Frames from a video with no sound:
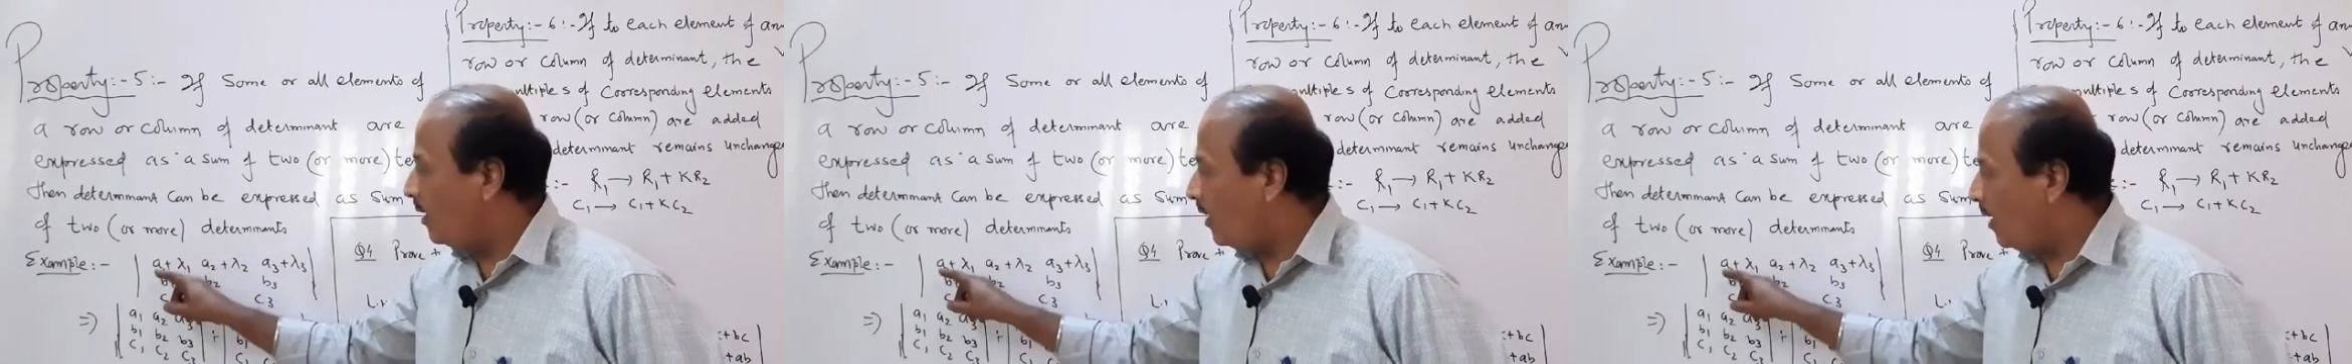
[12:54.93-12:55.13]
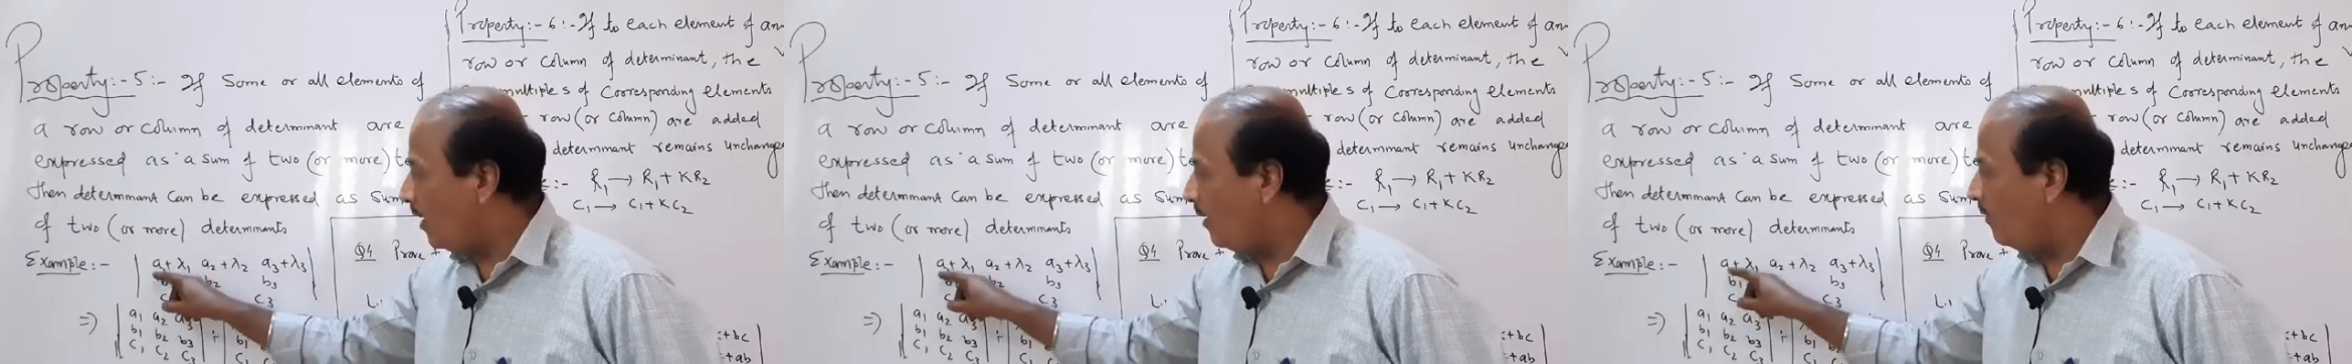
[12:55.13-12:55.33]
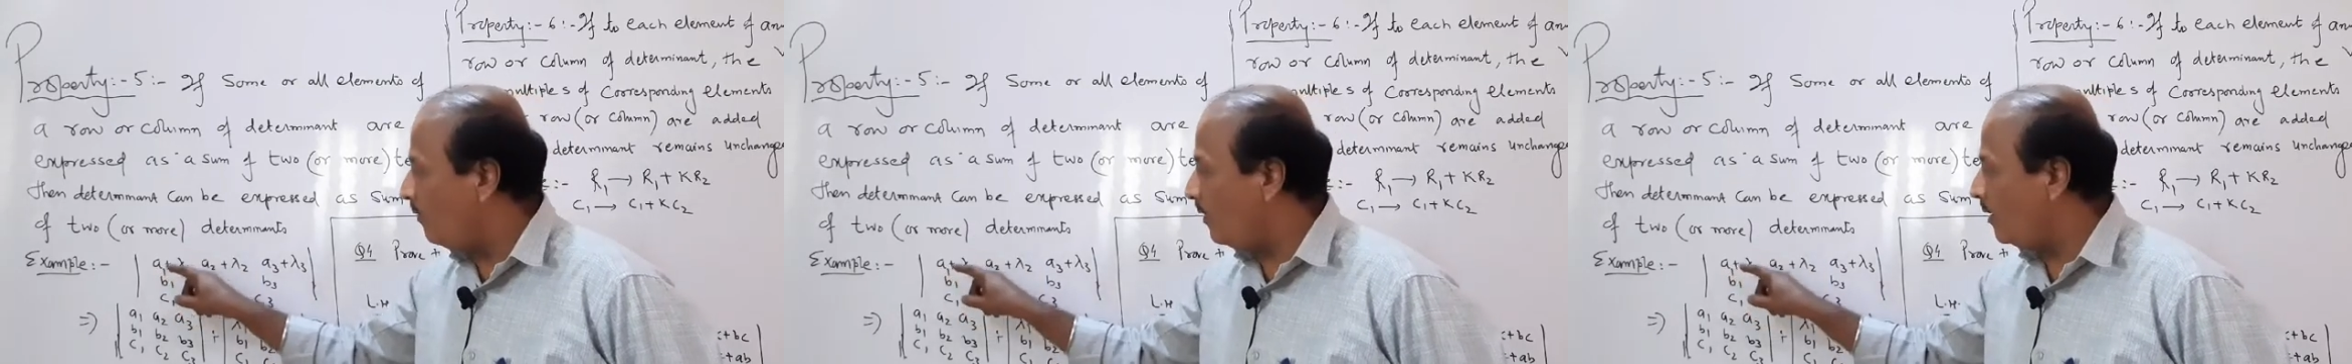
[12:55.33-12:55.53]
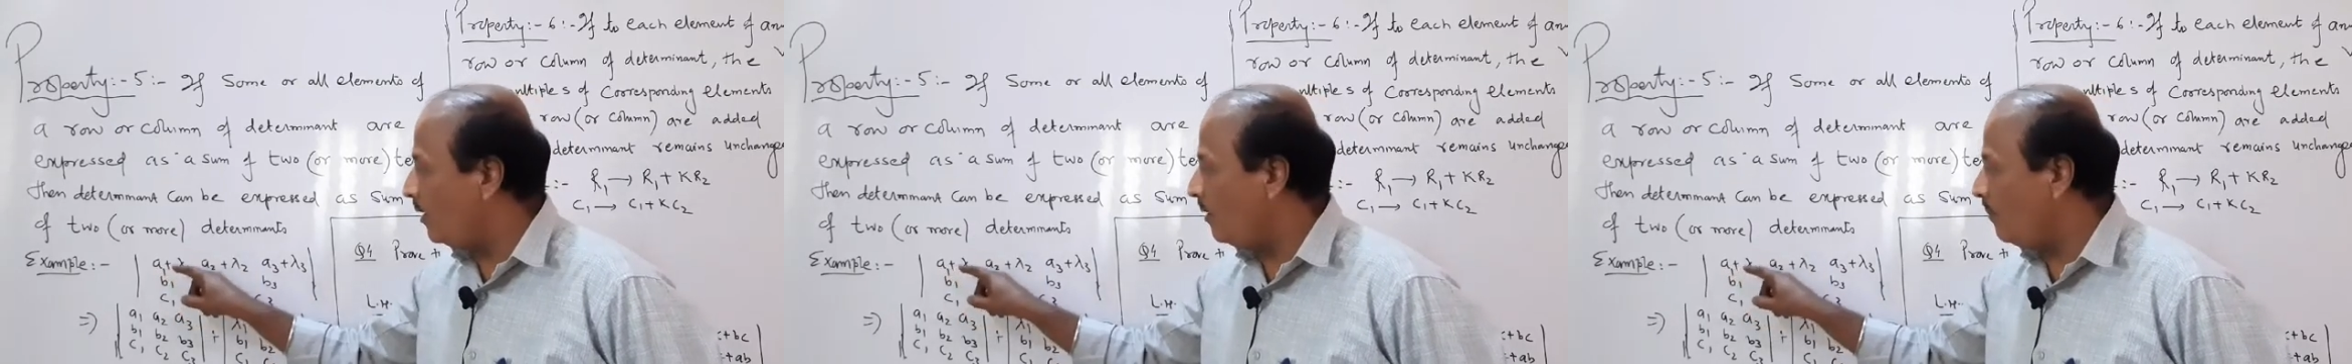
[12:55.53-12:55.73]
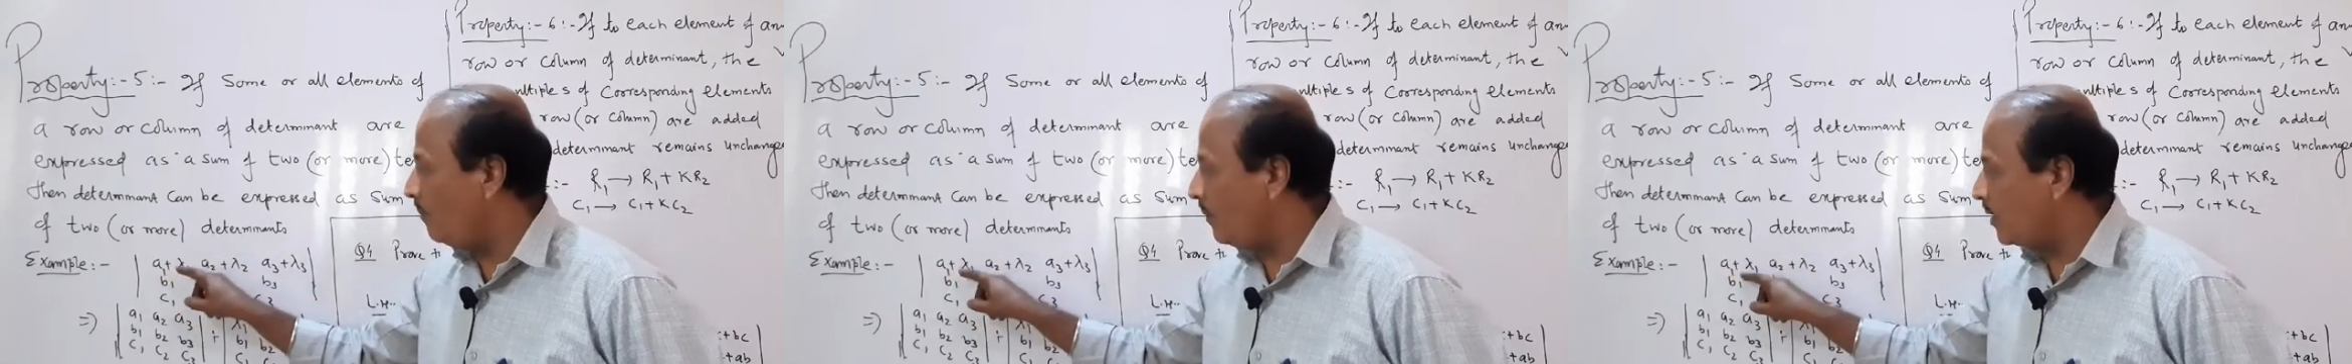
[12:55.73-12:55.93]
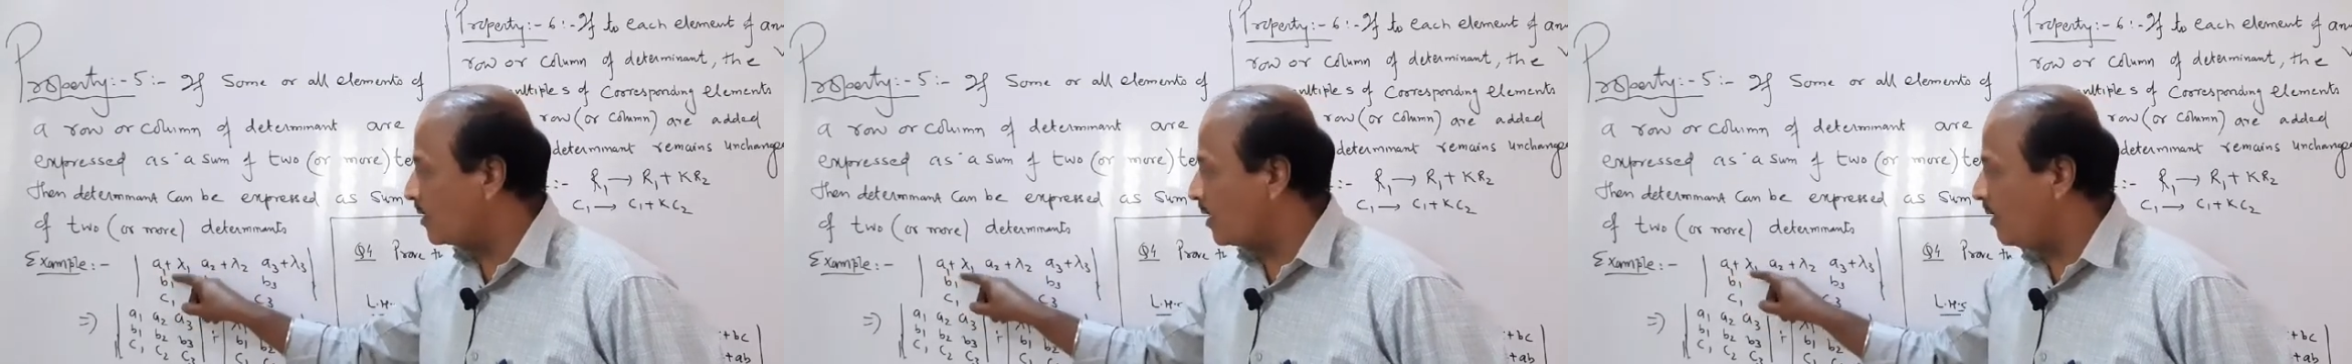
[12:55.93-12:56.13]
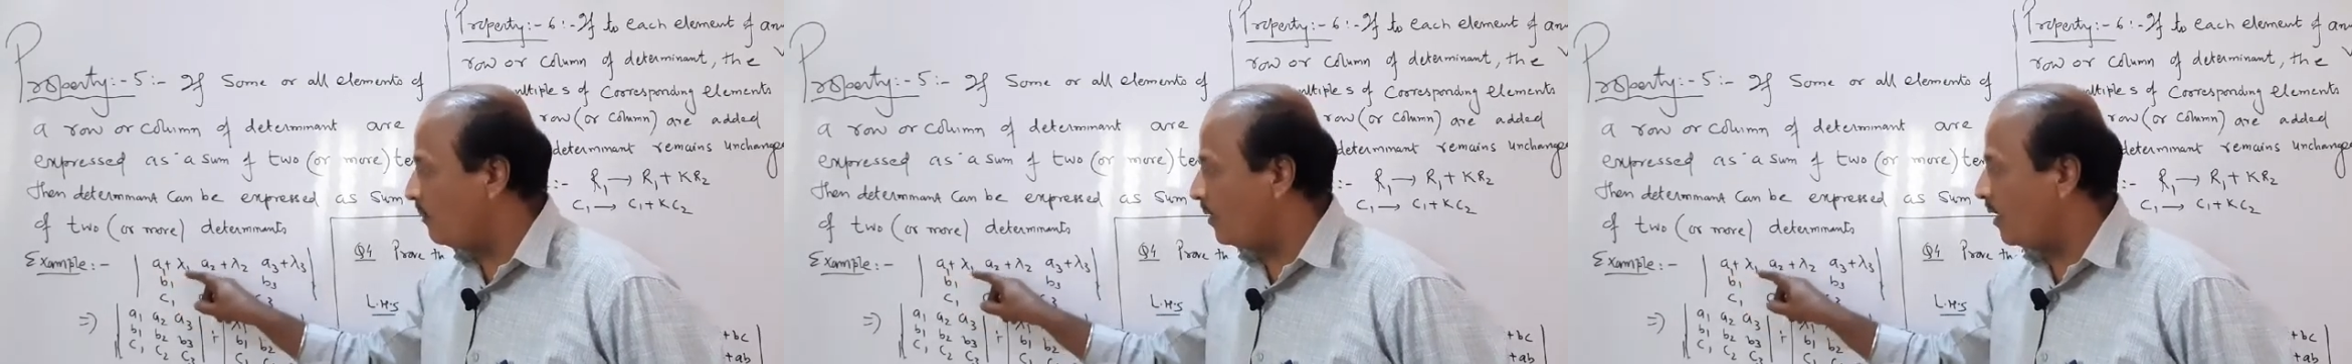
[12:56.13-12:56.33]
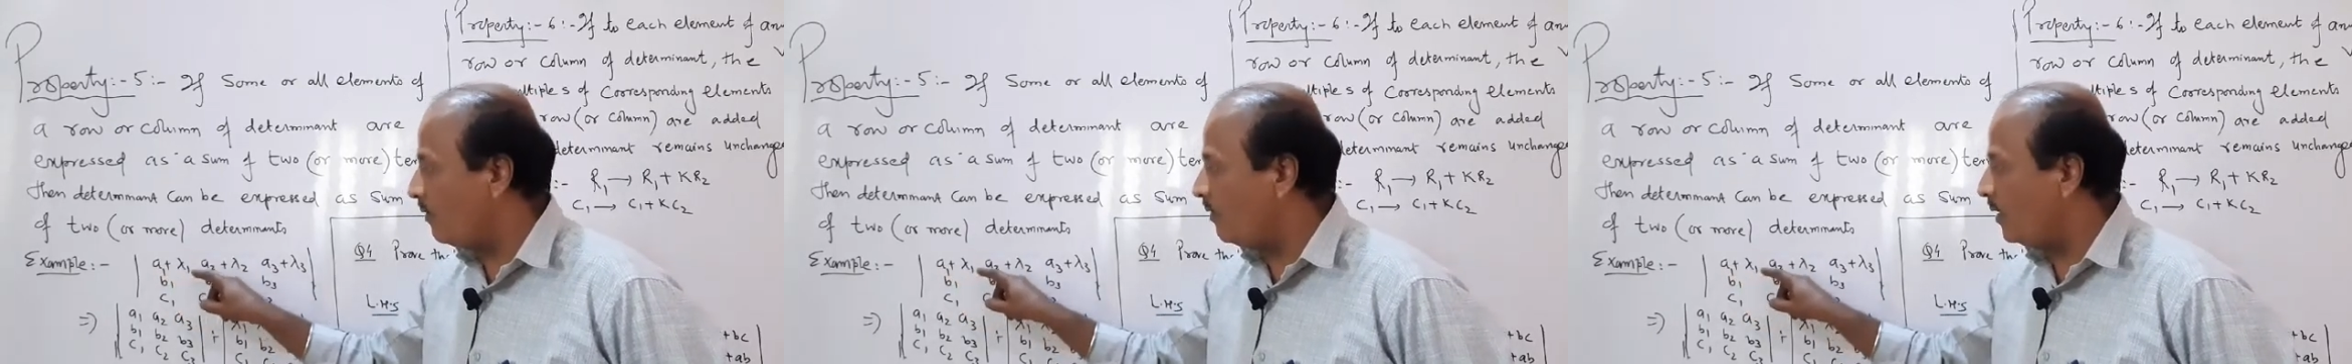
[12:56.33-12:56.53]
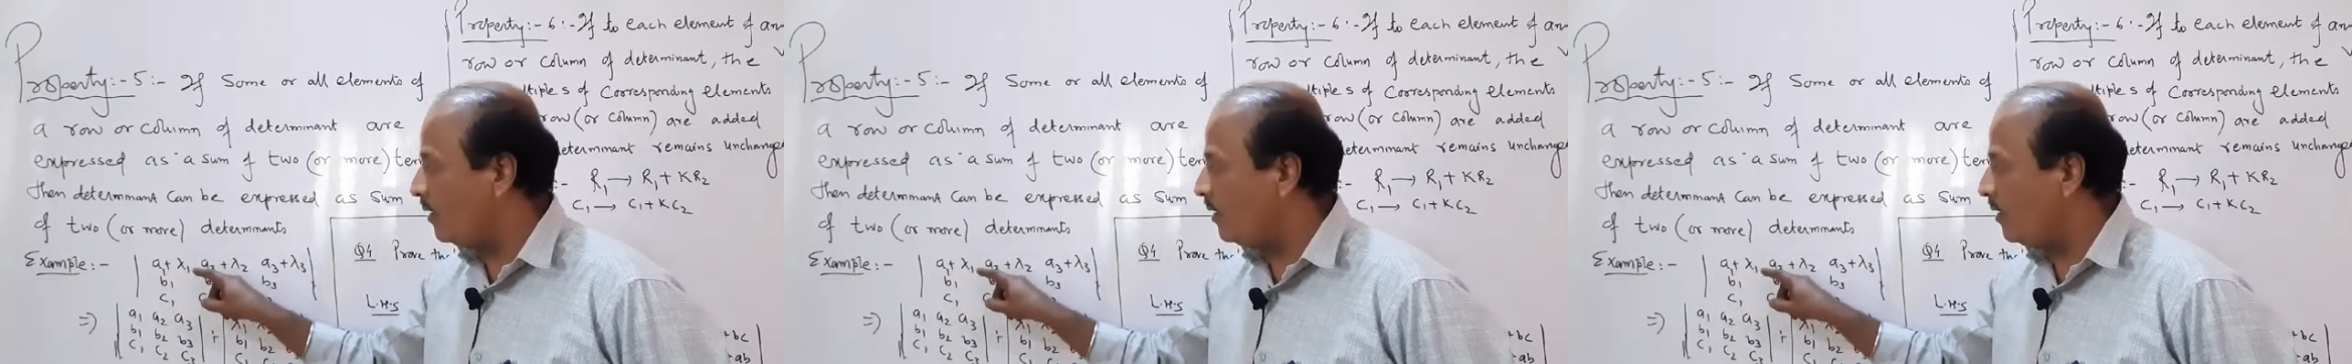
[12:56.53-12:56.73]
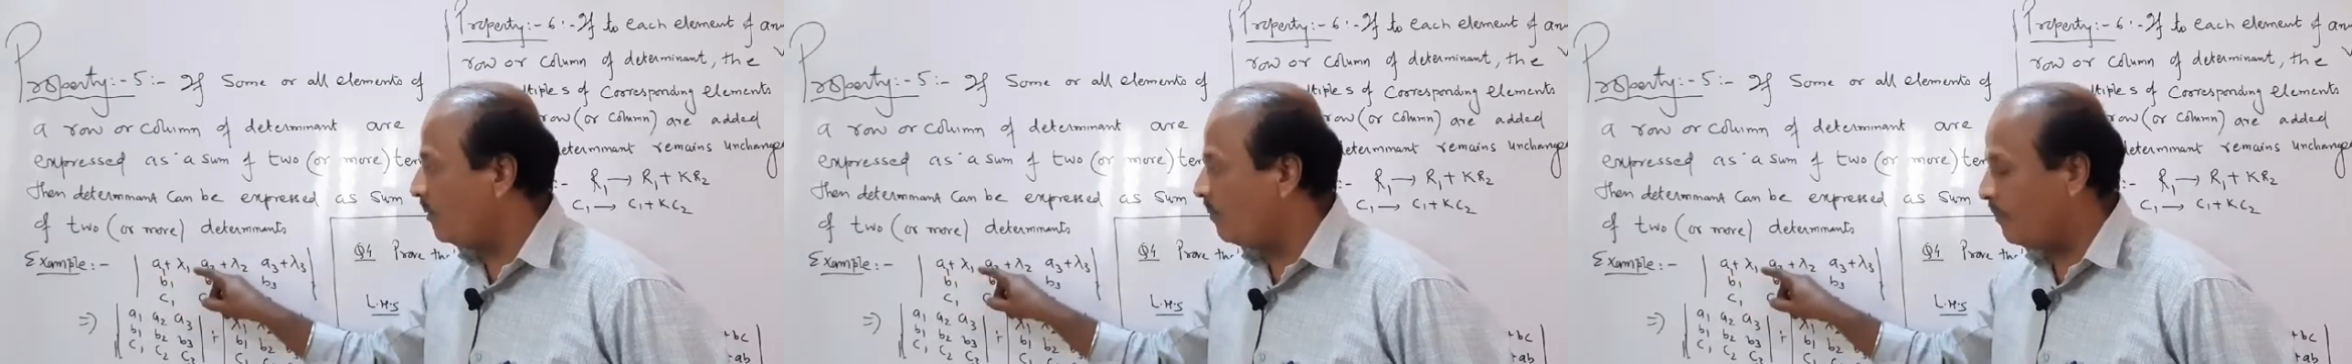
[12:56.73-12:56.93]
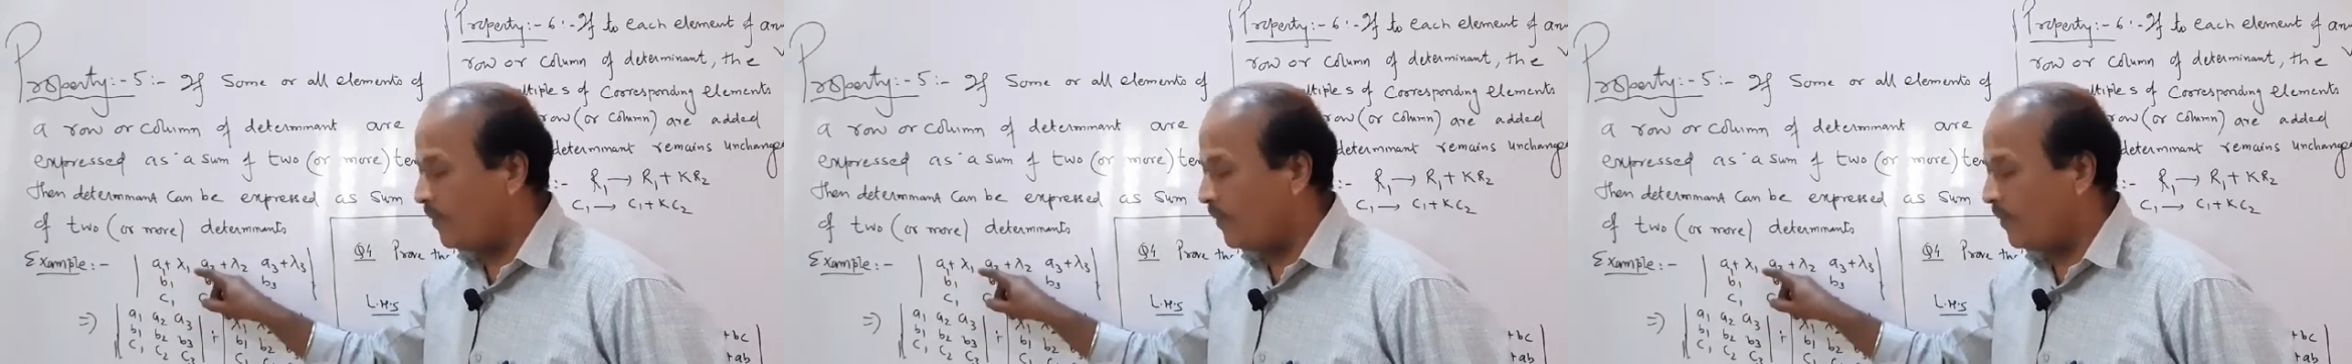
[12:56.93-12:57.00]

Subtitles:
a1 plus lambda 1